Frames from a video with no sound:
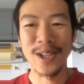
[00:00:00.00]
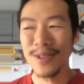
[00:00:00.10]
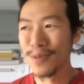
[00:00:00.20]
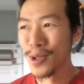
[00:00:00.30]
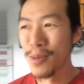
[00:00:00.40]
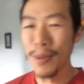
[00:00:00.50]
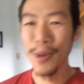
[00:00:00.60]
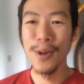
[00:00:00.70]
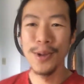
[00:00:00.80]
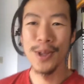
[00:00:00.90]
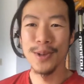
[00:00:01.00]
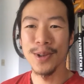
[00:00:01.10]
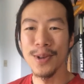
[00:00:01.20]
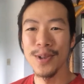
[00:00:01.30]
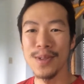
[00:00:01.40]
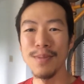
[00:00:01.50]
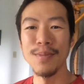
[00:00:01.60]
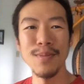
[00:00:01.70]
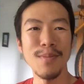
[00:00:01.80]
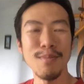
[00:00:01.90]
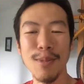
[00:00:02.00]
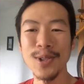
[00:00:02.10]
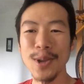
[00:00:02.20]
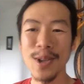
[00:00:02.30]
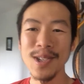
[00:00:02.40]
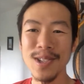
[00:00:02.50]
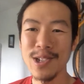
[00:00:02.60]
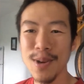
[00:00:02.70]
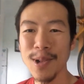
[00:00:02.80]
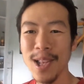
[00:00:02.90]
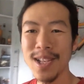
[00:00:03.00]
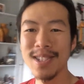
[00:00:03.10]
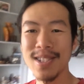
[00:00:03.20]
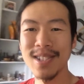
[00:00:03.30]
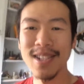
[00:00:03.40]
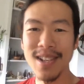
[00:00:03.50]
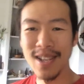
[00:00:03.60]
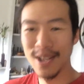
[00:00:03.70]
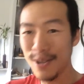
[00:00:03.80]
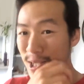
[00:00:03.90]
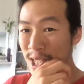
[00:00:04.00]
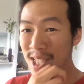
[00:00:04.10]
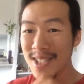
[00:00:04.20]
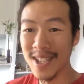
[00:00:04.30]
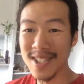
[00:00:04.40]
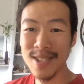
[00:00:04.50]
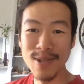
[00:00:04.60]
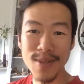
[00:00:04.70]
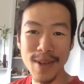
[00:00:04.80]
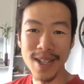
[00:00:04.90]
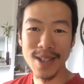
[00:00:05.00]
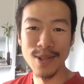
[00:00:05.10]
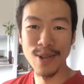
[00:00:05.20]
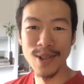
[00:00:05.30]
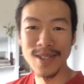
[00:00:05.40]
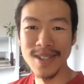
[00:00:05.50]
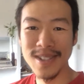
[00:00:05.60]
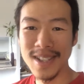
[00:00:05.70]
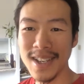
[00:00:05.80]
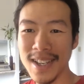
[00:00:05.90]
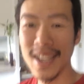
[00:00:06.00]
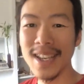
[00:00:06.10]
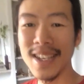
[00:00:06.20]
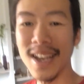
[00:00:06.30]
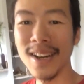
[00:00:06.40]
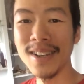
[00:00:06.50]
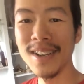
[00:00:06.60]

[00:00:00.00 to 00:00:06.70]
Like, do you remember those old Marzocchi 888s and those 66s used to make those noises? Yeah.